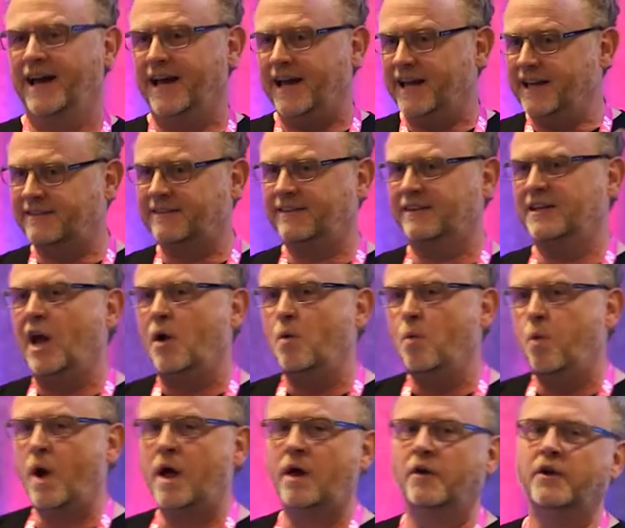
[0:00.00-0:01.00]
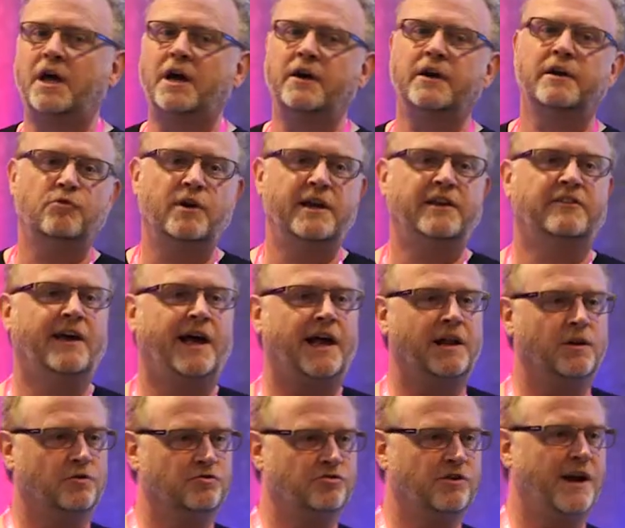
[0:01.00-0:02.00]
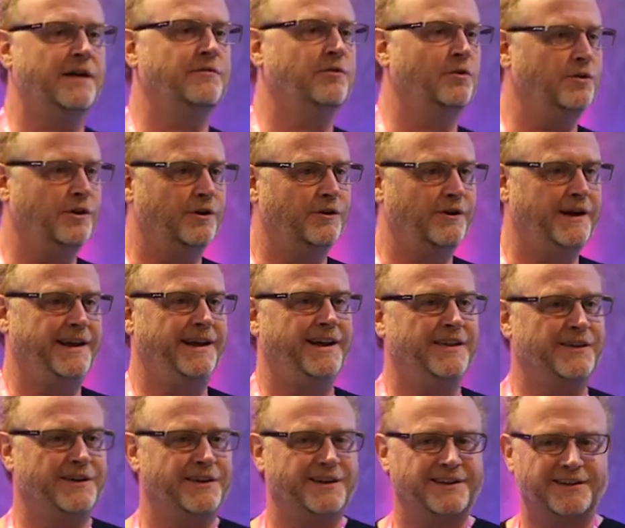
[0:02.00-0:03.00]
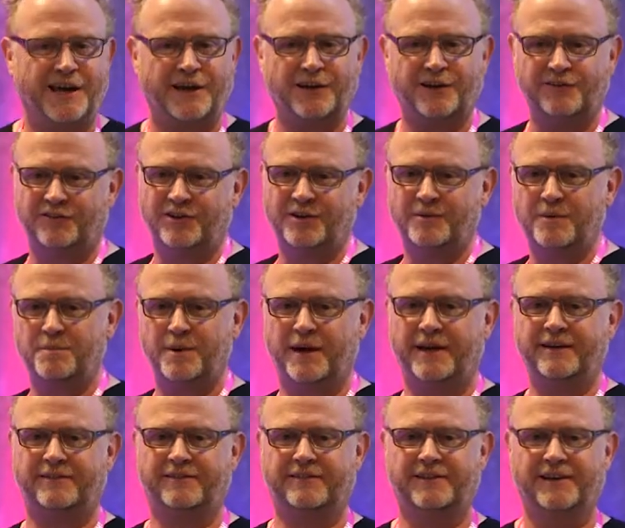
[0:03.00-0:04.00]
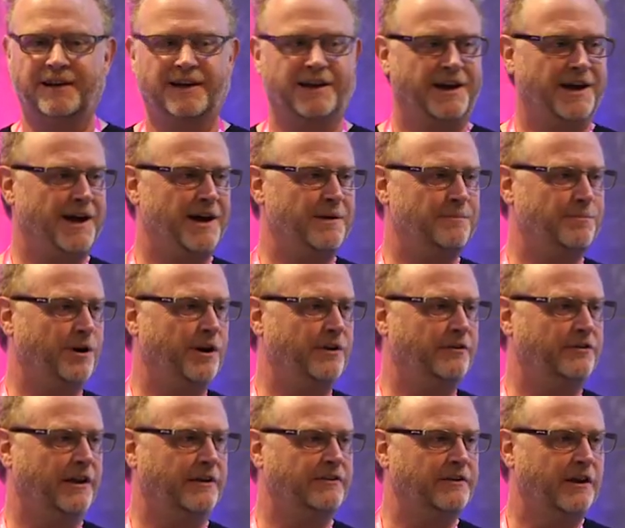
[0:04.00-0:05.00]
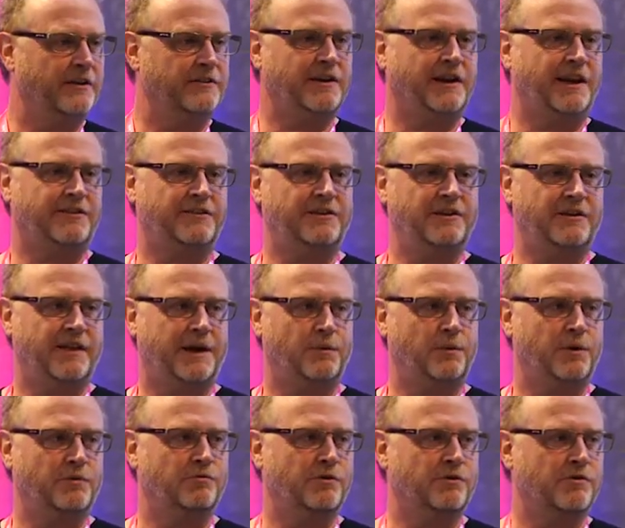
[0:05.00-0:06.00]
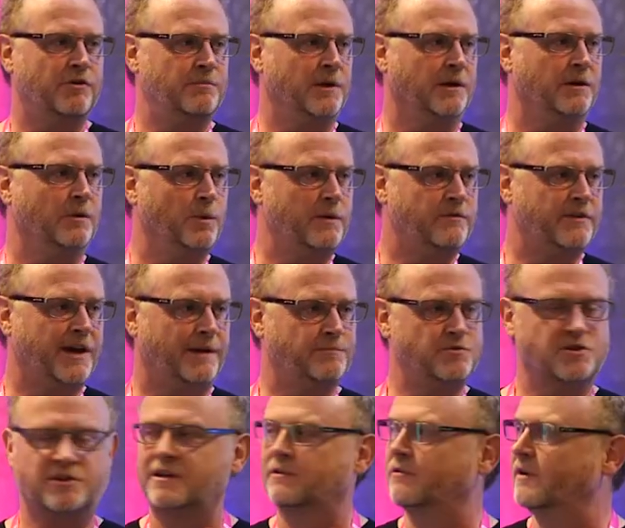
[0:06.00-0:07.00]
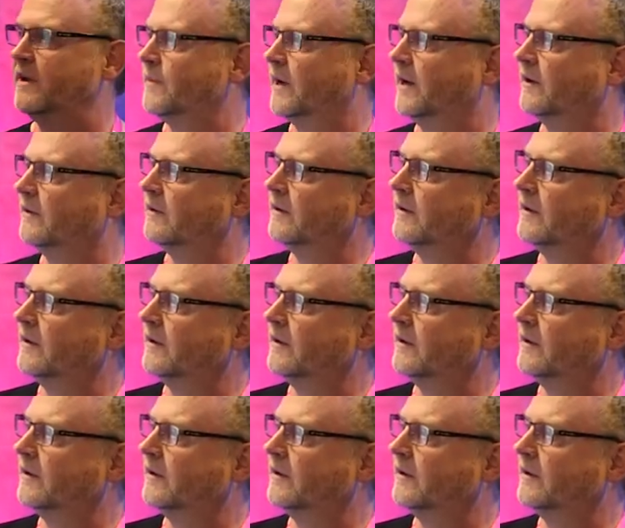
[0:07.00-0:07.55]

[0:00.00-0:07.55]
It's, you know, well known in retail or travel or any other, you know, consumer-based process. So let's do that with recruitment. We've captured their email.